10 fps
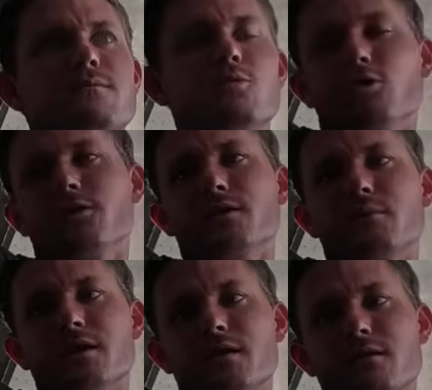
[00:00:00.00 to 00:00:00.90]
wood in the
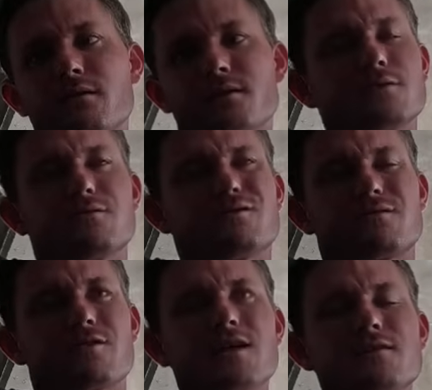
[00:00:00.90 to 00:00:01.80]
beer? It
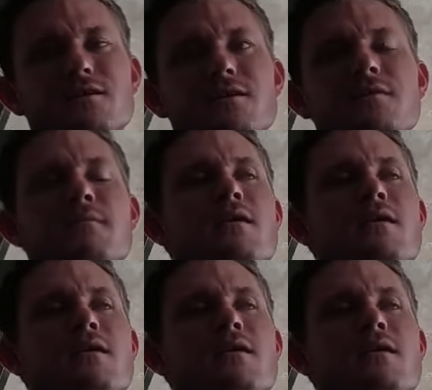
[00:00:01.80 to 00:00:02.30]
was crazy.